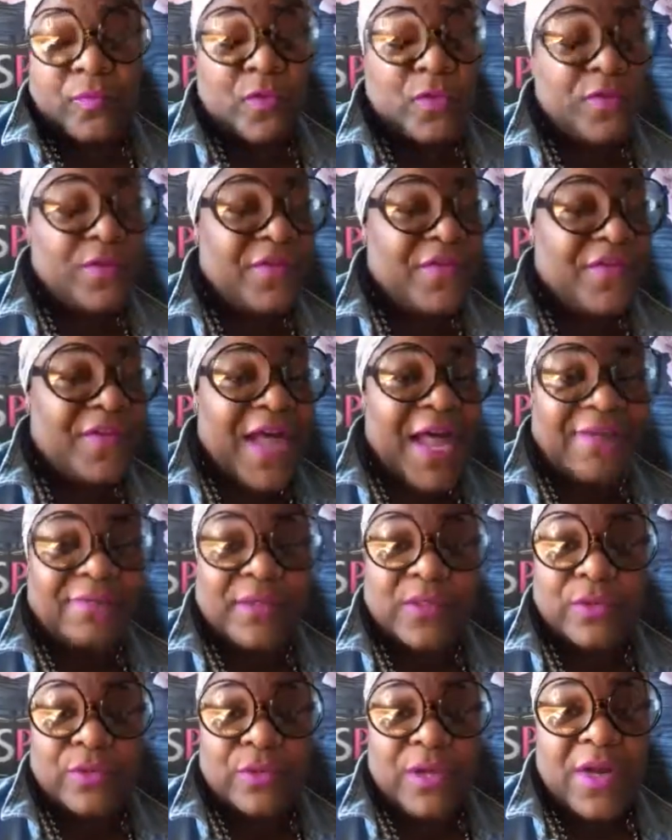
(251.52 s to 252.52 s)
do a 5
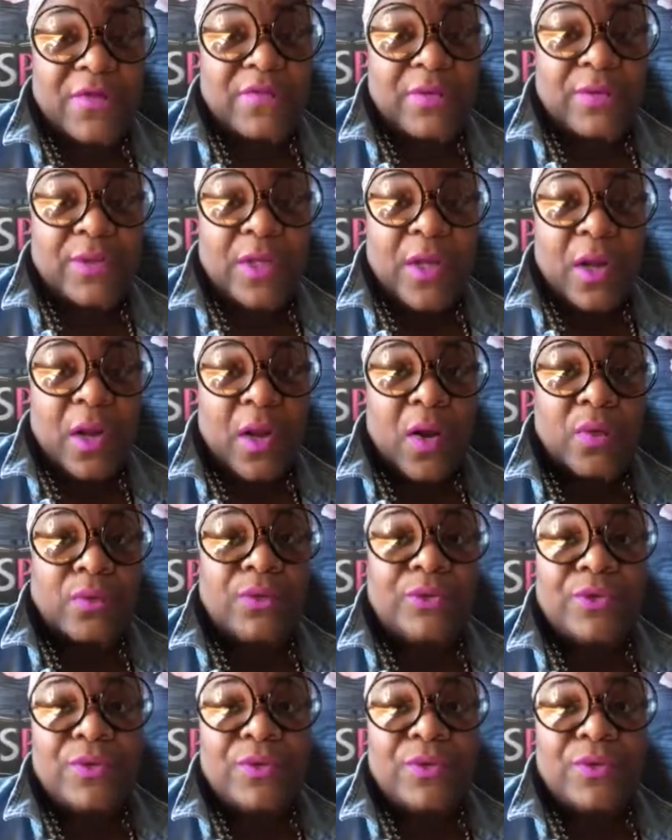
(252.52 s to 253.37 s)
to 12 on your own.